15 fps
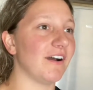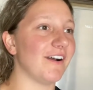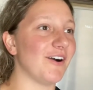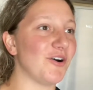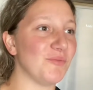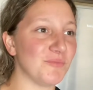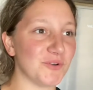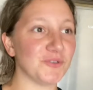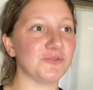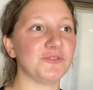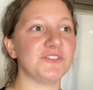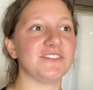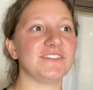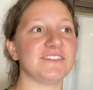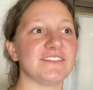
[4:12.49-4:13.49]

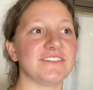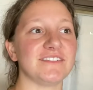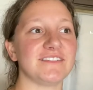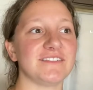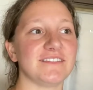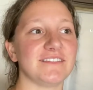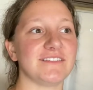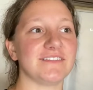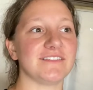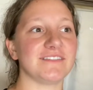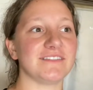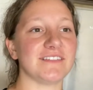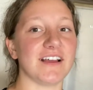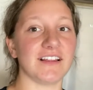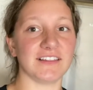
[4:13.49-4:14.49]
almost
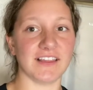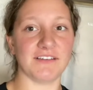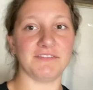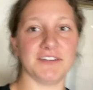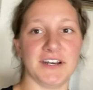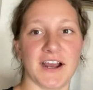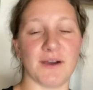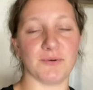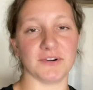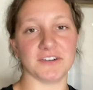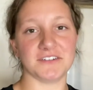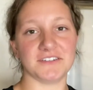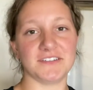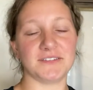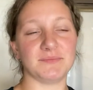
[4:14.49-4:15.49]
11
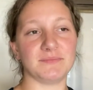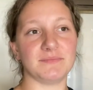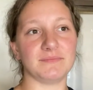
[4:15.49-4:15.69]
hours.